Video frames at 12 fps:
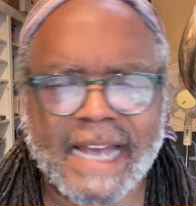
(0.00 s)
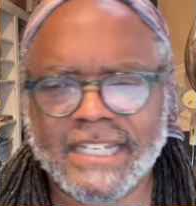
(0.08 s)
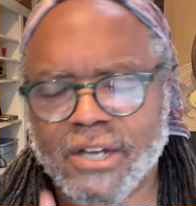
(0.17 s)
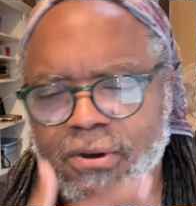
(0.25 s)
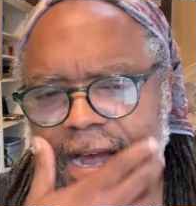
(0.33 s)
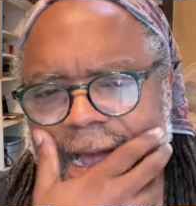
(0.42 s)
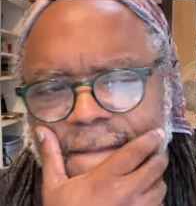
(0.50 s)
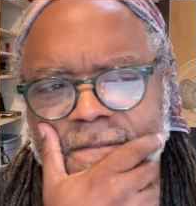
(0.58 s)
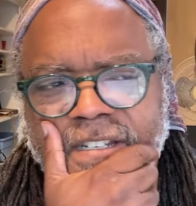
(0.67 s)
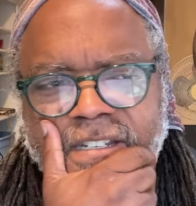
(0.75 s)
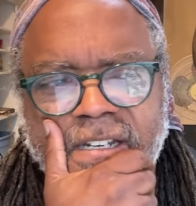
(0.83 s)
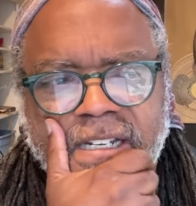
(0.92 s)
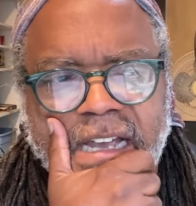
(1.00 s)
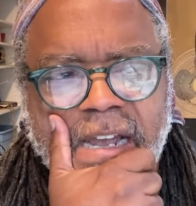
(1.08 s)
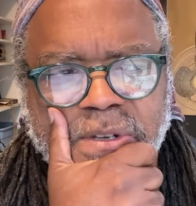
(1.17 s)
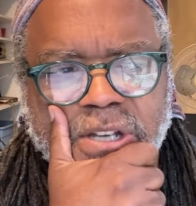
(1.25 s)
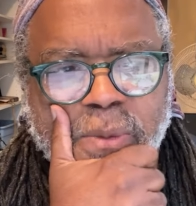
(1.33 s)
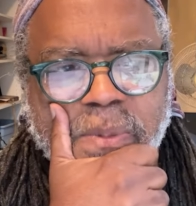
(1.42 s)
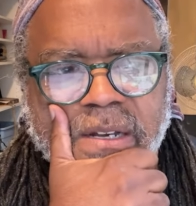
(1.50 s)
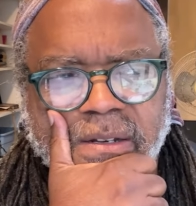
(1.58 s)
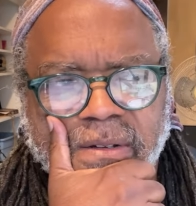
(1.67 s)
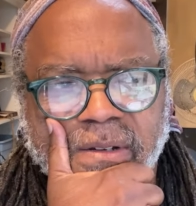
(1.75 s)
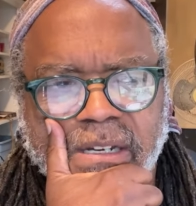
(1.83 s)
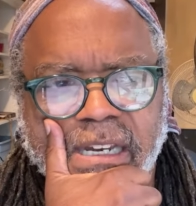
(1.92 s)
yeah, so I was I was
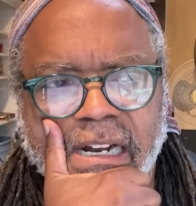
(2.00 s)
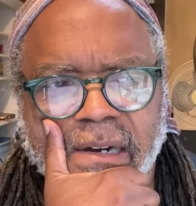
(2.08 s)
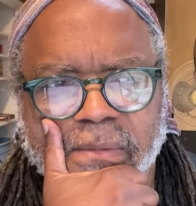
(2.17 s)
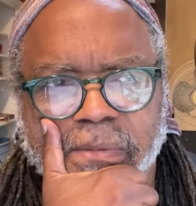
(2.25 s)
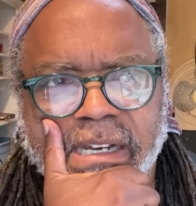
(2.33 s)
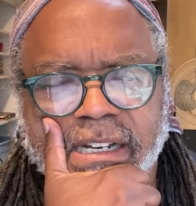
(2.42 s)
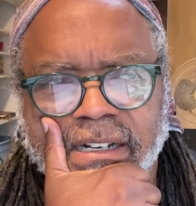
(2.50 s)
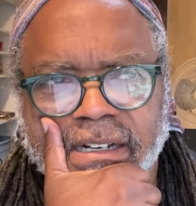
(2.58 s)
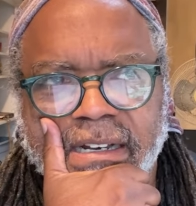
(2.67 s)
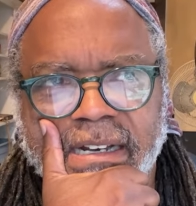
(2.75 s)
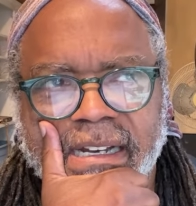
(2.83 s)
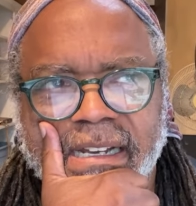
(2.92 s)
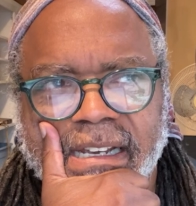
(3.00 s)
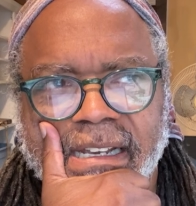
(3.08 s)
hoping you know we could